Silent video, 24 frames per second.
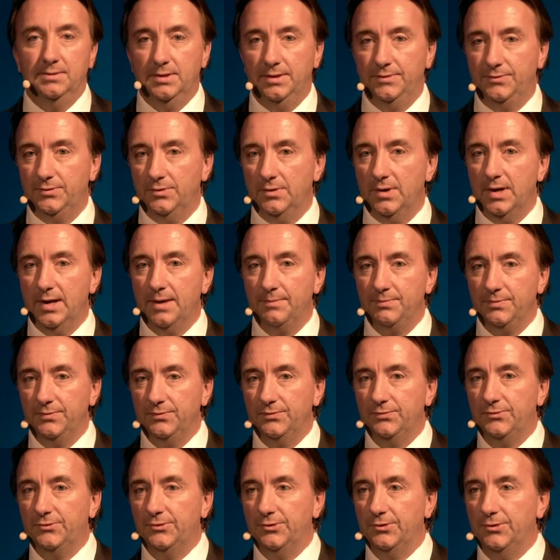if you
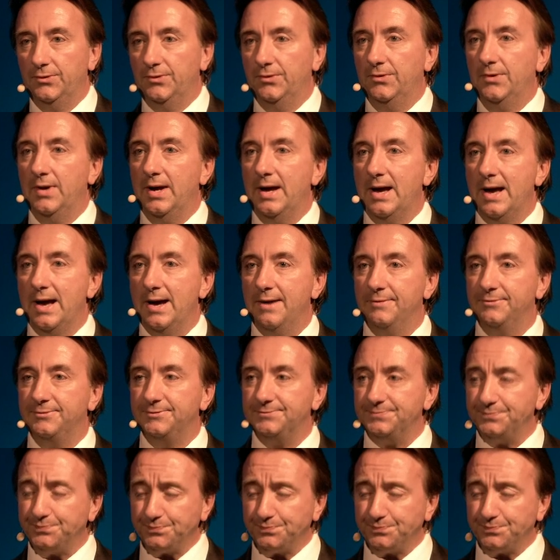happen to have